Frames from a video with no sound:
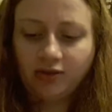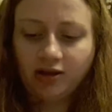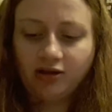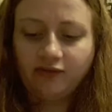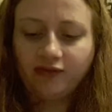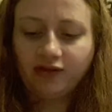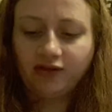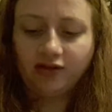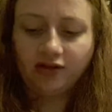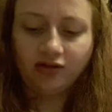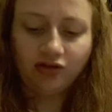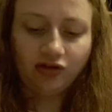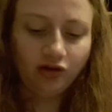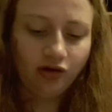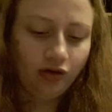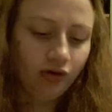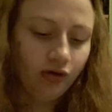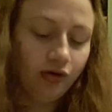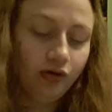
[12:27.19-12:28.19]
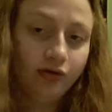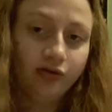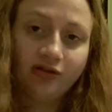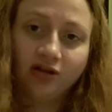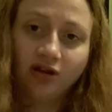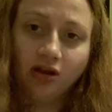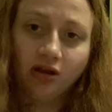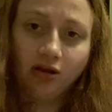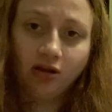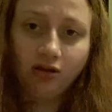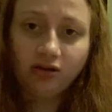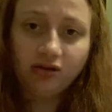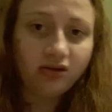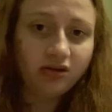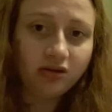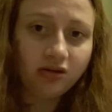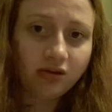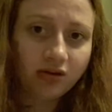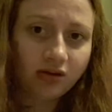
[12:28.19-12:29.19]
Health is just useless.
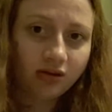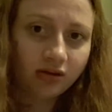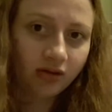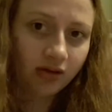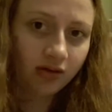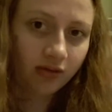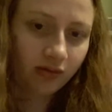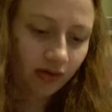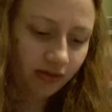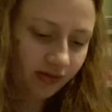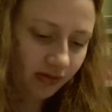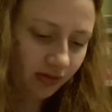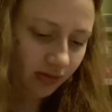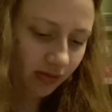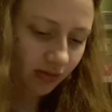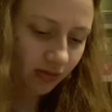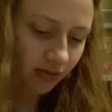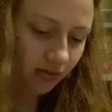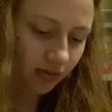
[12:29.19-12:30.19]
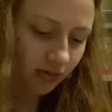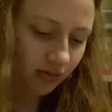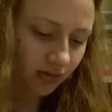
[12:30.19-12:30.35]
They always are.